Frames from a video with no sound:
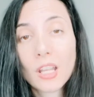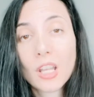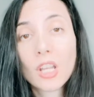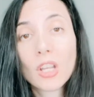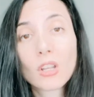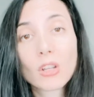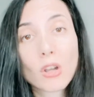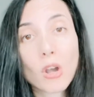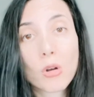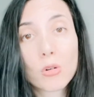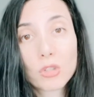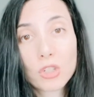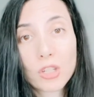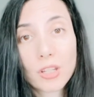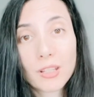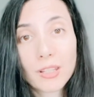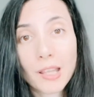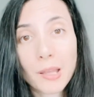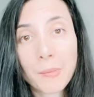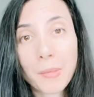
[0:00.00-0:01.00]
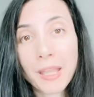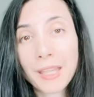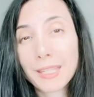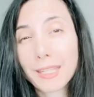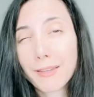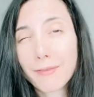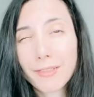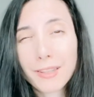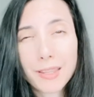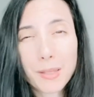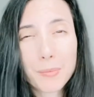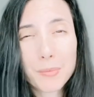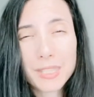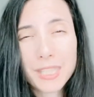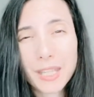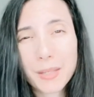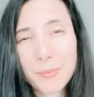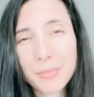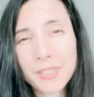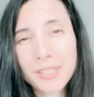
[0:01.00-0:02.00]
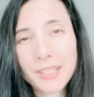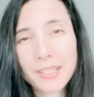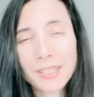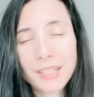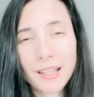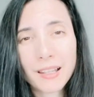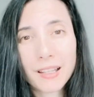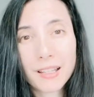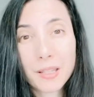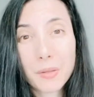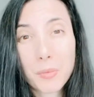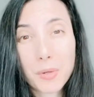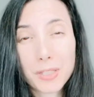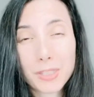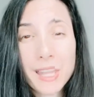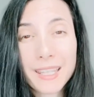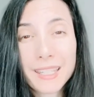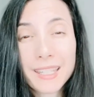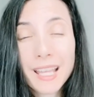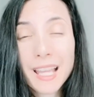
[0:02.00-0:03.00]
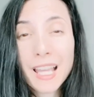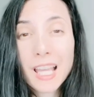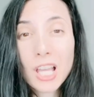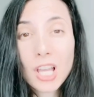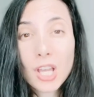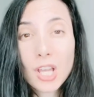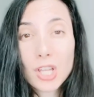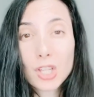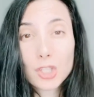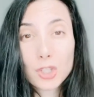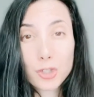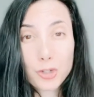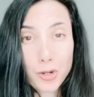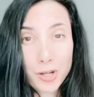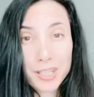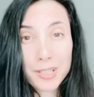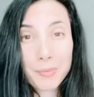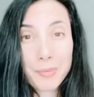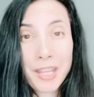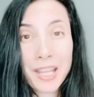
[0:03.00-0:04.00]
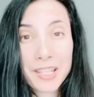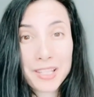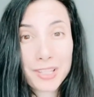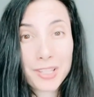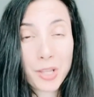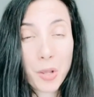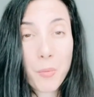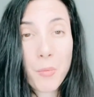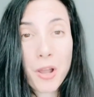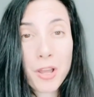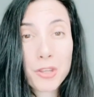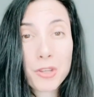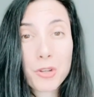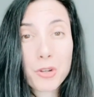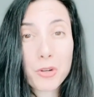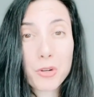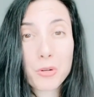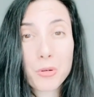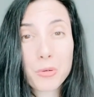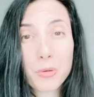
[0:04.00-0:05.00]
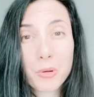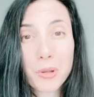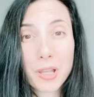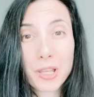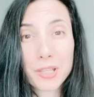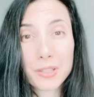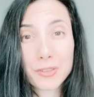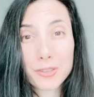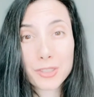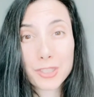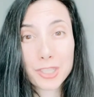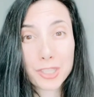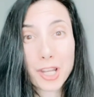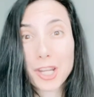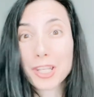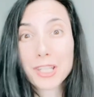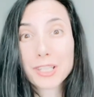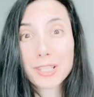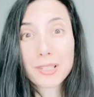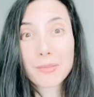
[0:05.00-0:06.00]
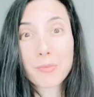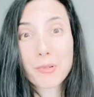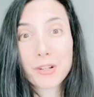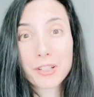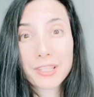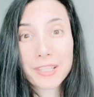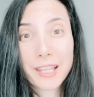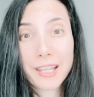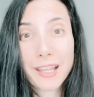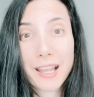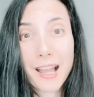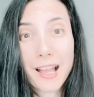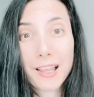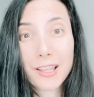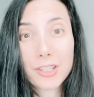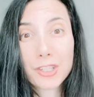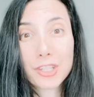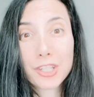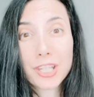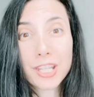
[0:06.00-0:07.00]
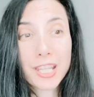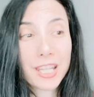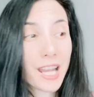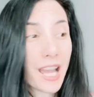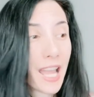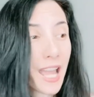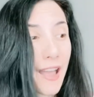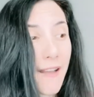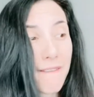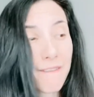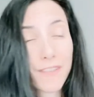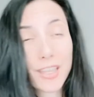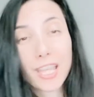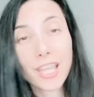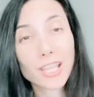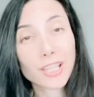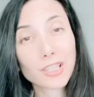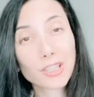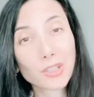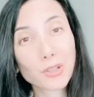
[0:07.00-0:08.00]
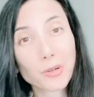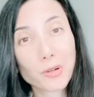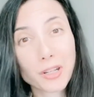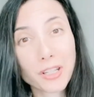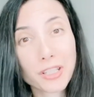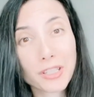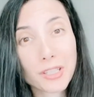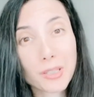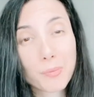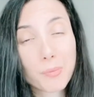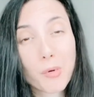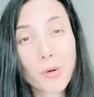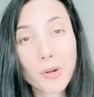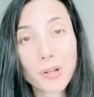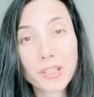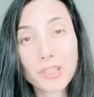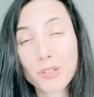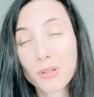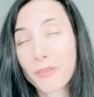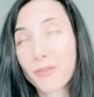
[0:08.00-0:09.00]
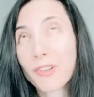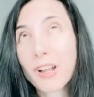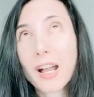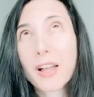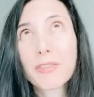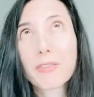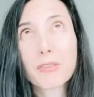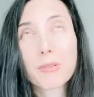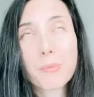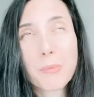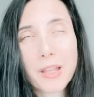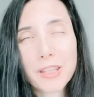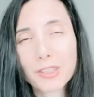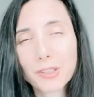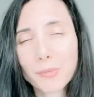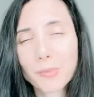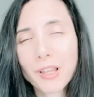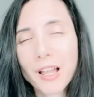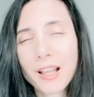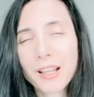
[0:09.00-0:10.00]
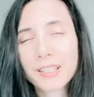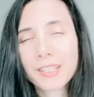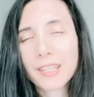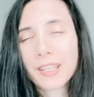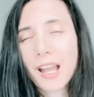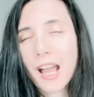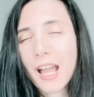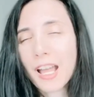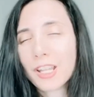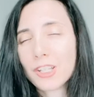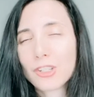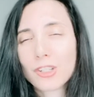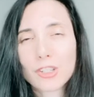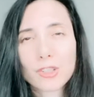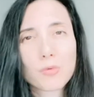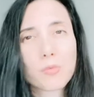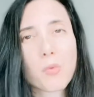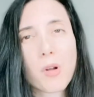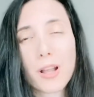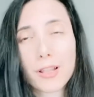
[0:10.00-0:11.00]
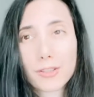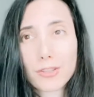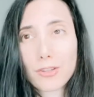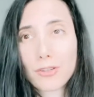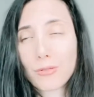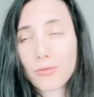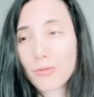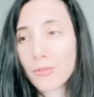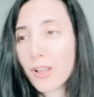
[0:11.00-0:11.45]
coaching them and giving them tips and telling them what to do. Trust me, as someone who studies sports psychology, and I have kids who are in sports who have gone through mental blocks, and I just want to